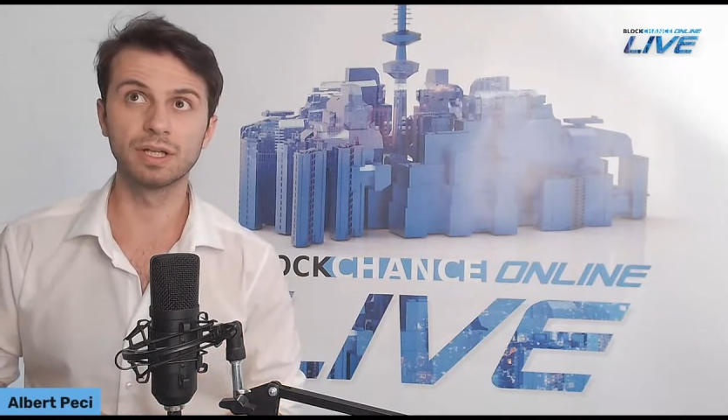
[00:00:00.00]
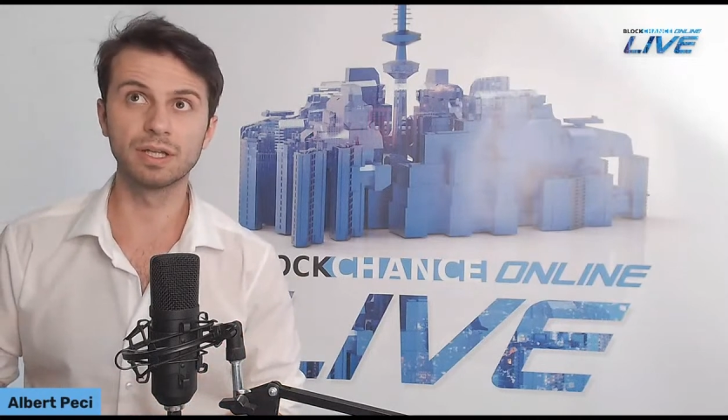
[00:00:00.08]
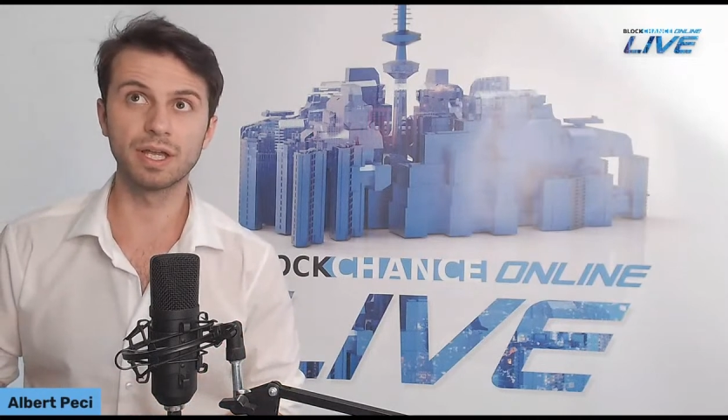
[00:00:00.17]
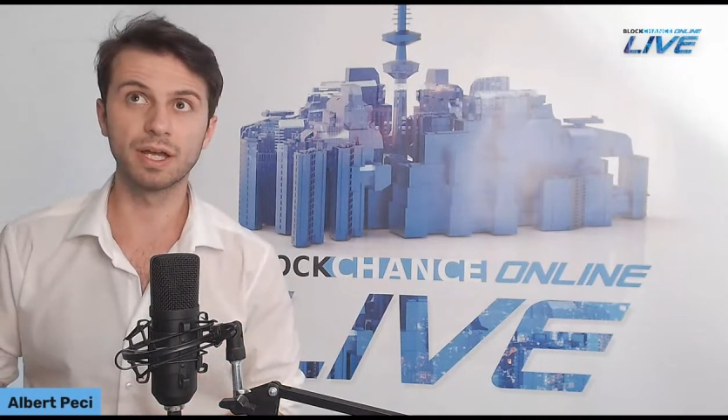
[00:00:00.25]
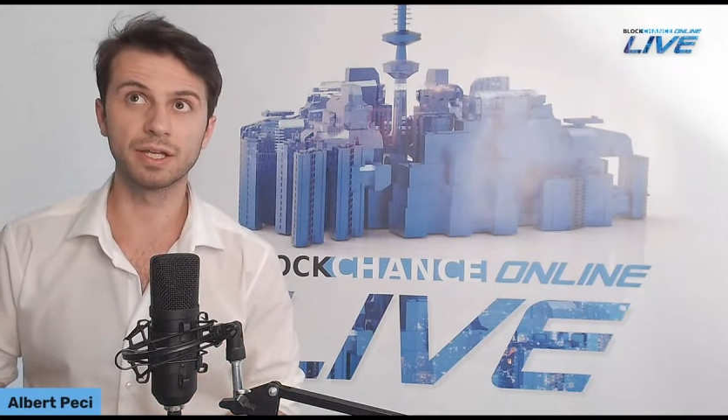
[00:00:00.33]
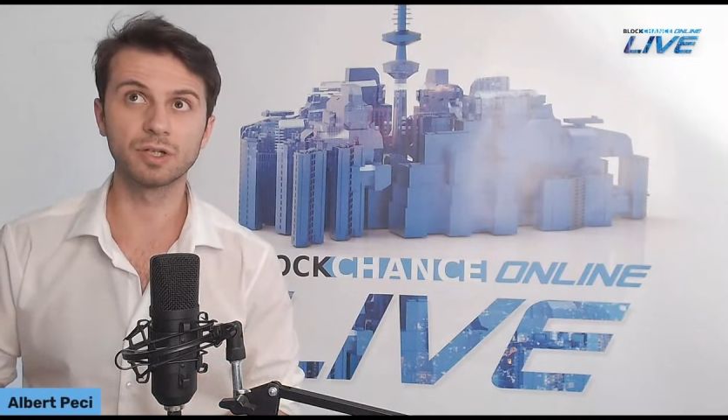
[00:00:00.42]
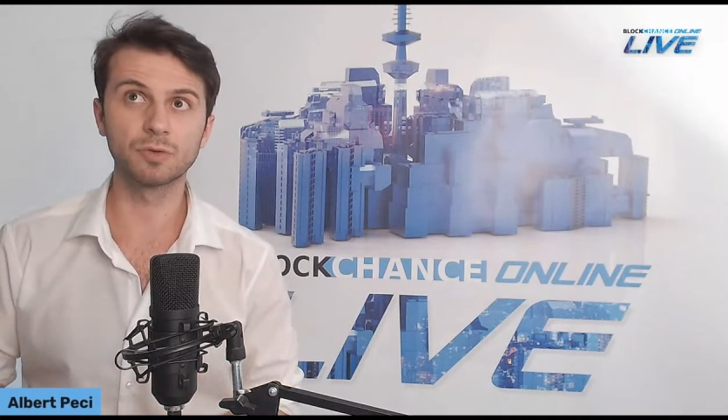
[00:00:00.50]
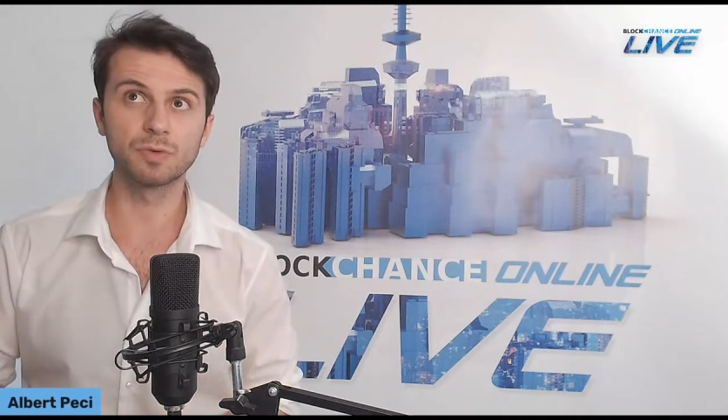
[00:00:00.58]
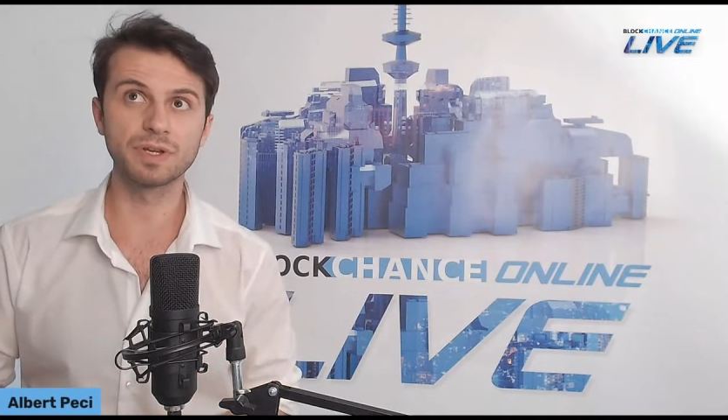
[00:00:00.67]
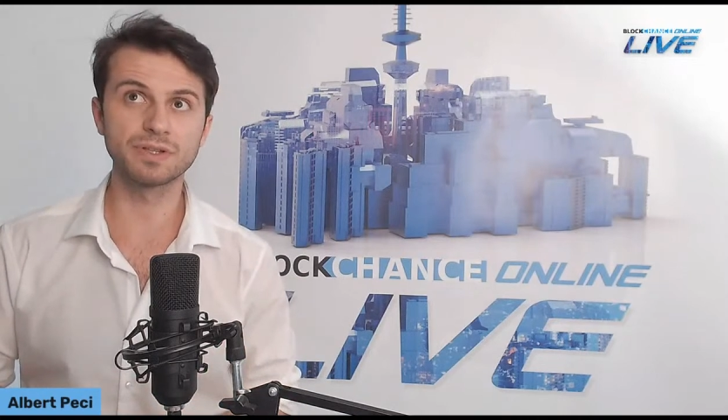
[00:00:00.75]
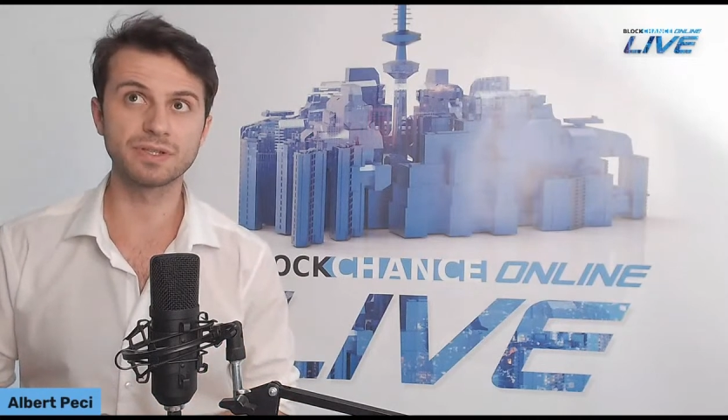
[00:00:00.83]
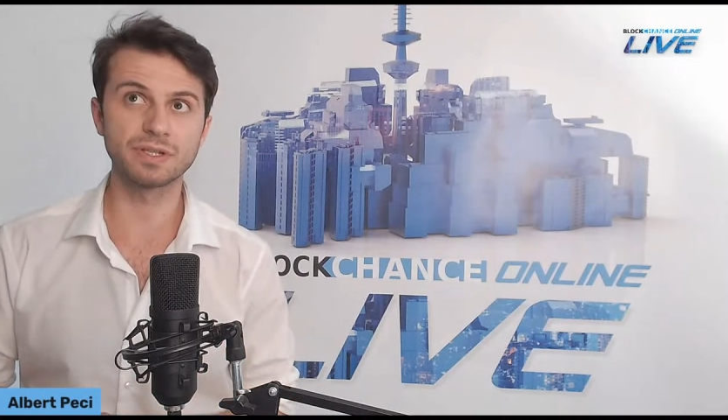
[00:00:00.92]

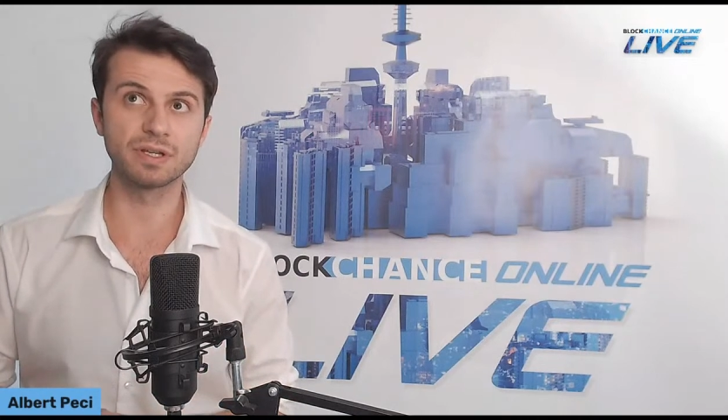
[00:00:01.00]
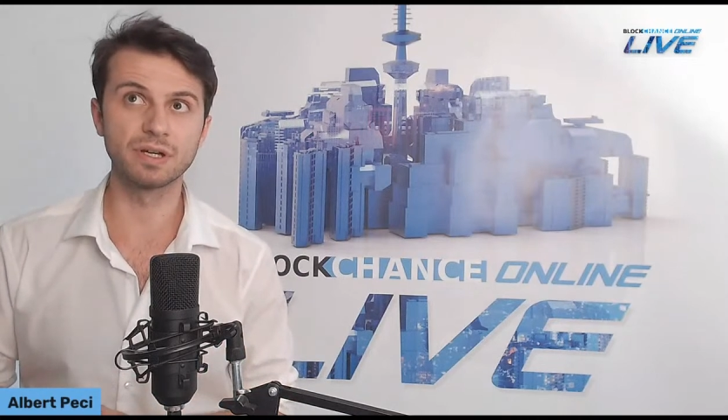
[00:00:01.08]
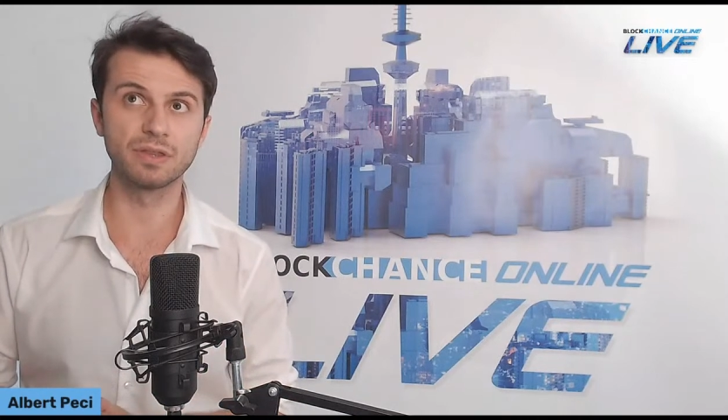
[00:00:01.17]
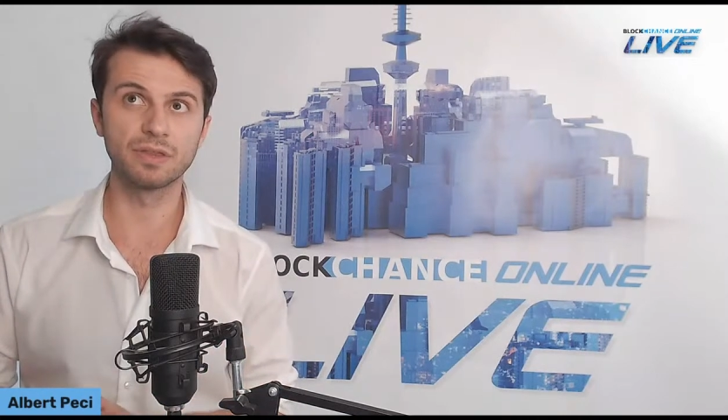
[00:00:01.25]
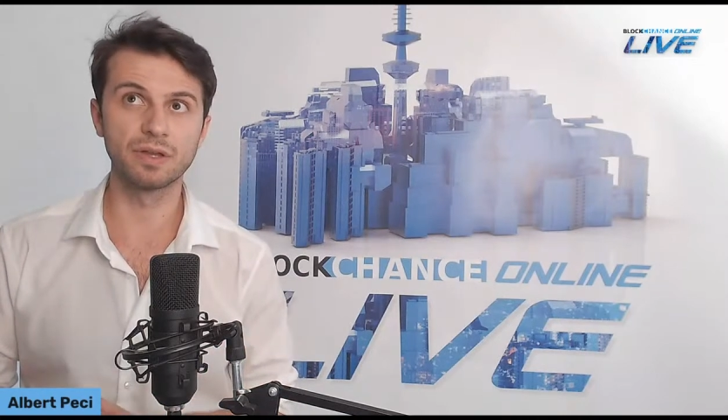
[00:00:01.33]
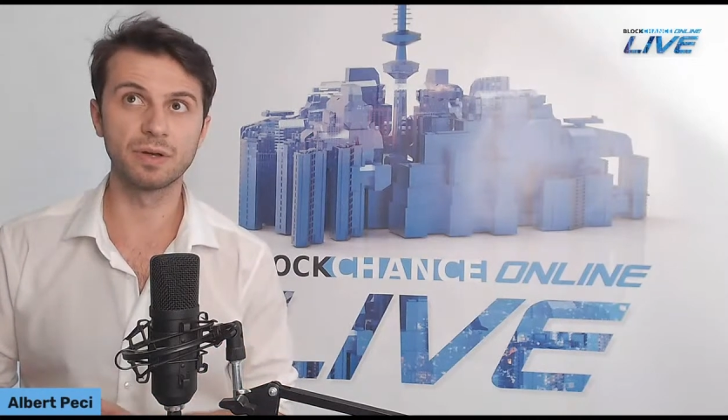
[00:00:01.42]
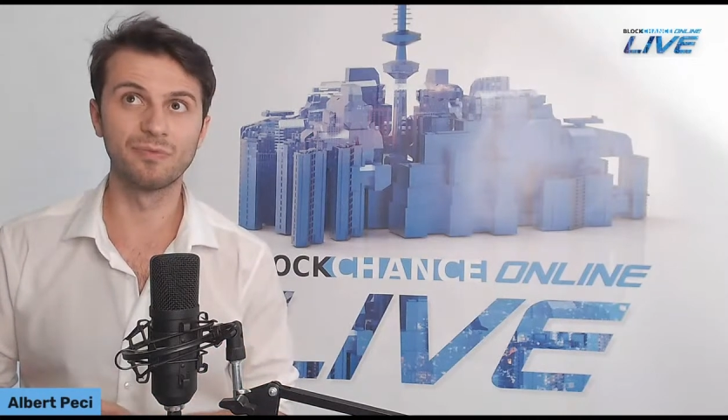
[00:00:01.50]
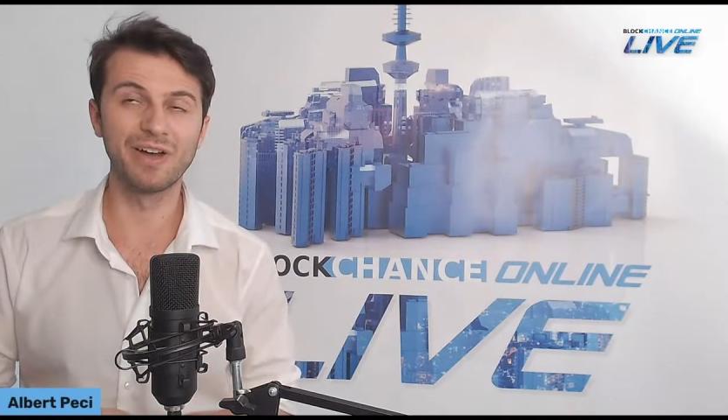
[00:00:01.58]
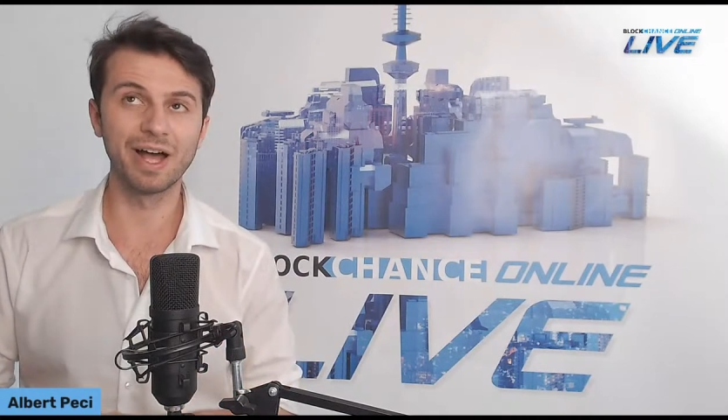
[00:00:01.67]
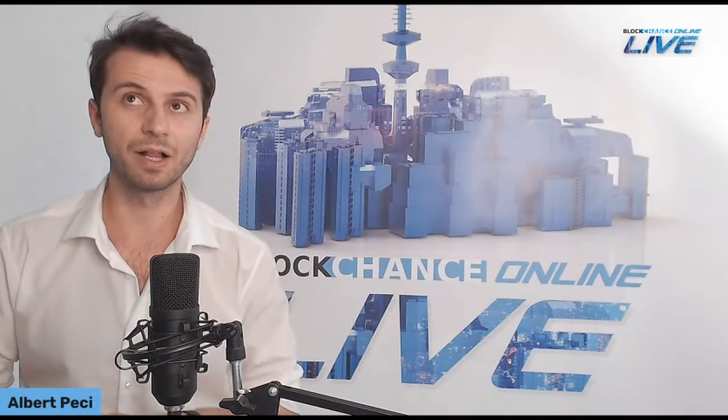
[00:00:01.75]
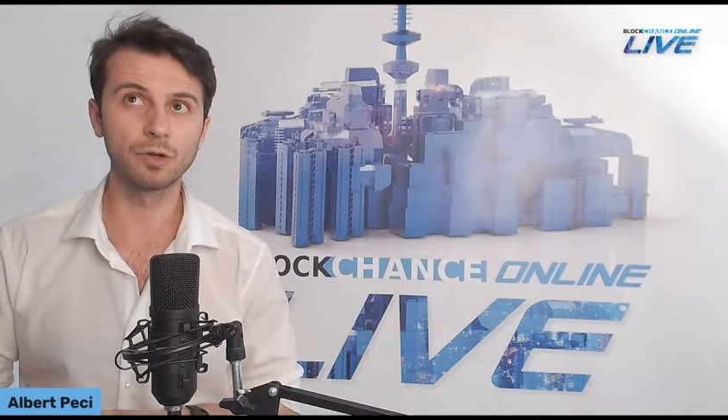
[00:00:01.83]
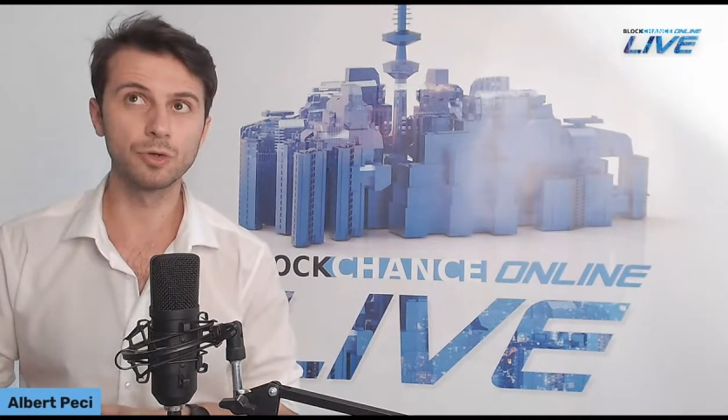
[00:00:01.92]
increase the
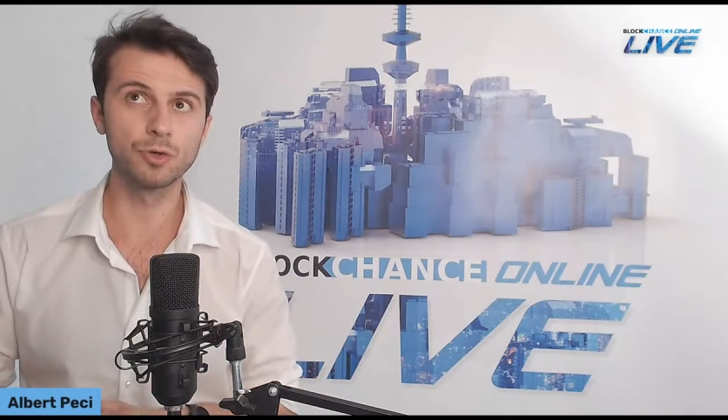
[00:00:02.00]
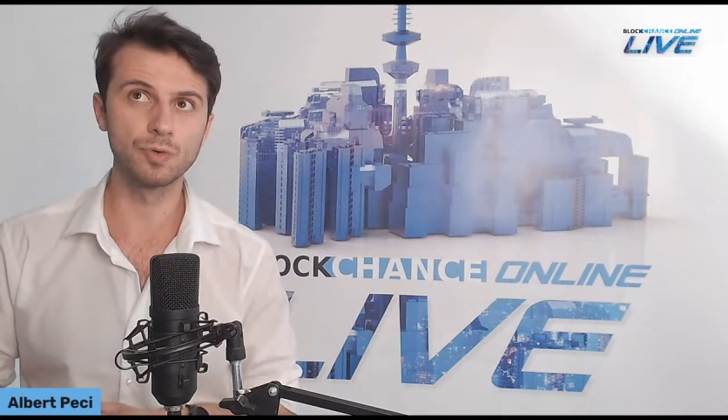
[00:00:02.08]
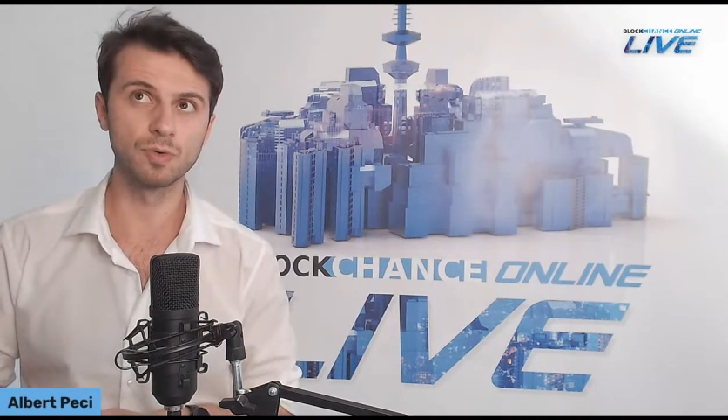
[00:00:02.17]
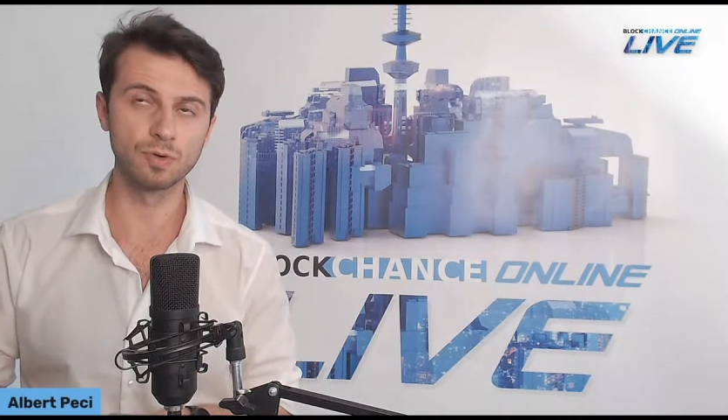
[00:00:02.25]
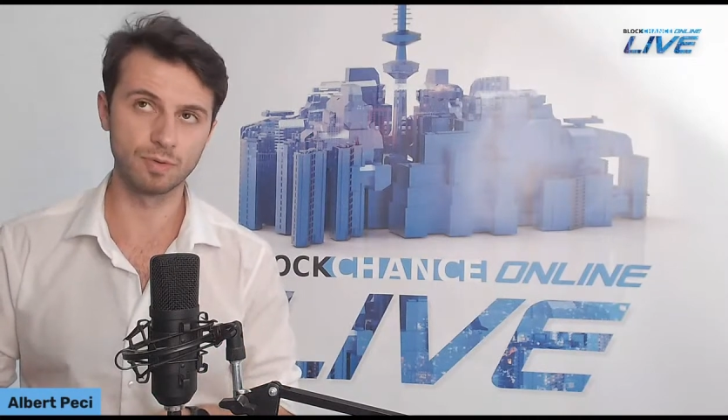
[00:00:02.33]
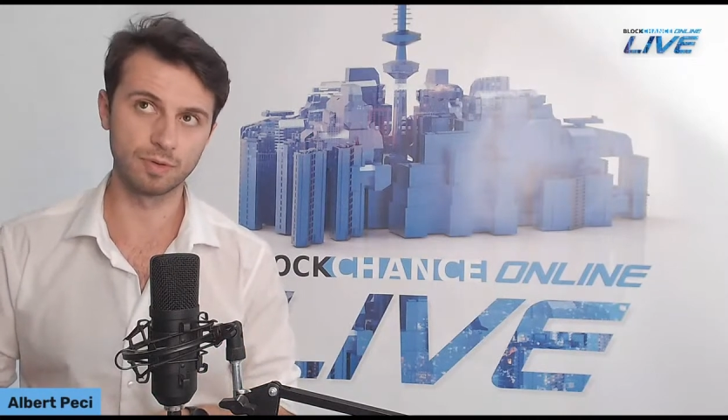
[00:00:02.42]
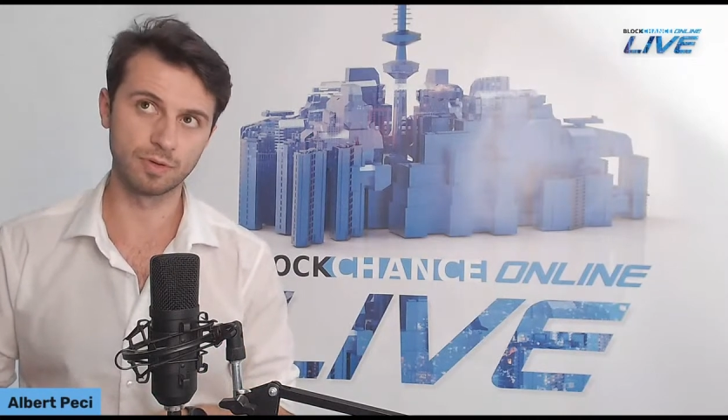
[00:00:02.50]
value,